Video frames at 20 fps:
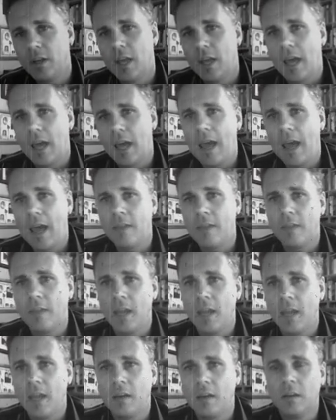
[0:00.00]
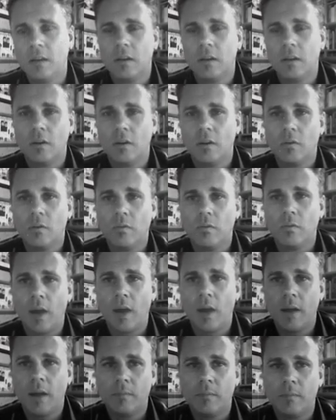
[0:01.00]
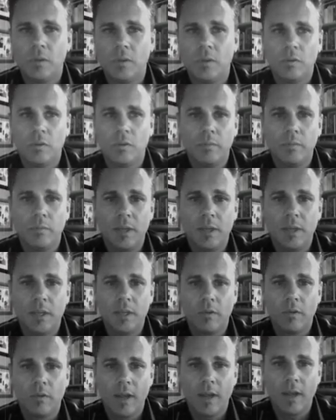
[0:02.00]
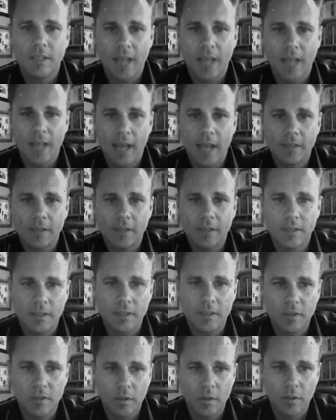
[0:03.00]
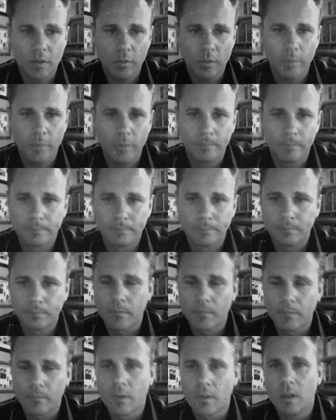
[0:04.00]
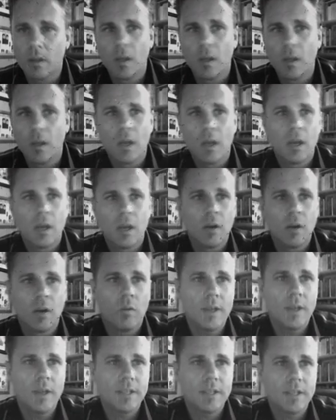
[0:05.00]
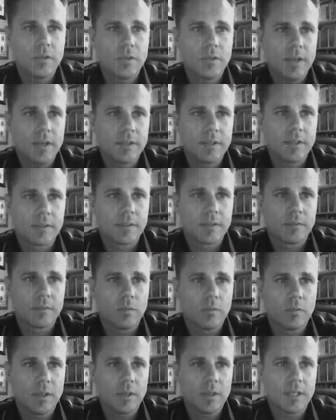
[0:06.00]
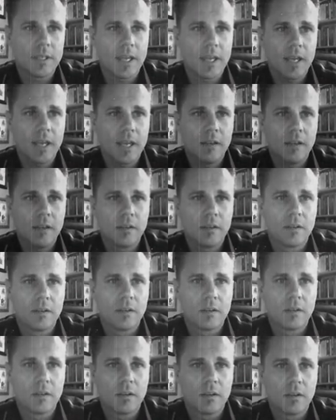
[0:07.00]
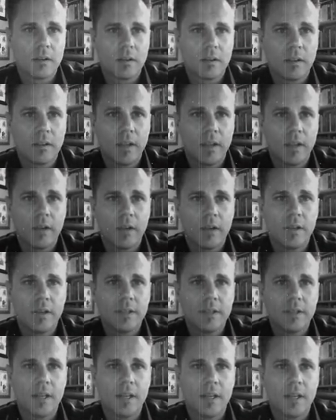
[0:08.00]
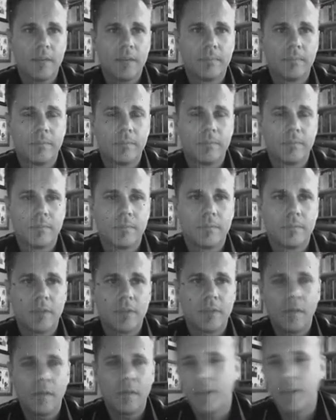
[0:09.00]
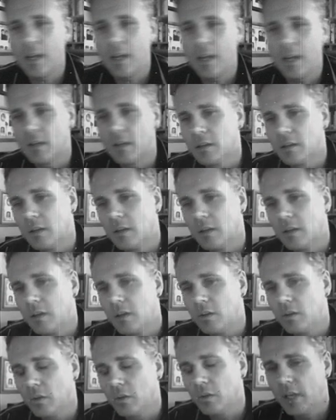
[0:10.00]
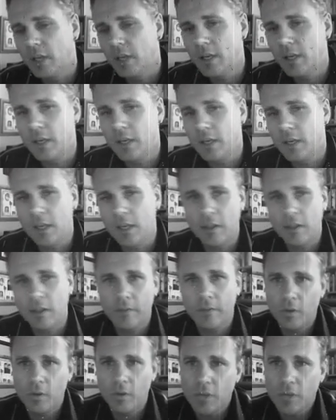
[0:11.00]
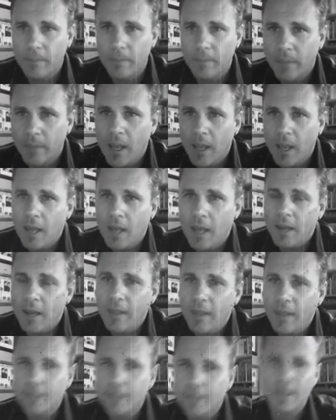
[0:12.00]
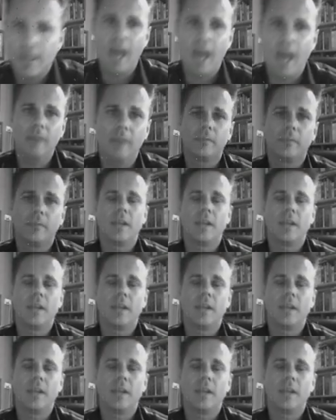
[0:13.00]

and then you'll be granted access into the room. Where's the address? Once again, there it is there. Don't forget it. You'll need it in the future. Now that's that. The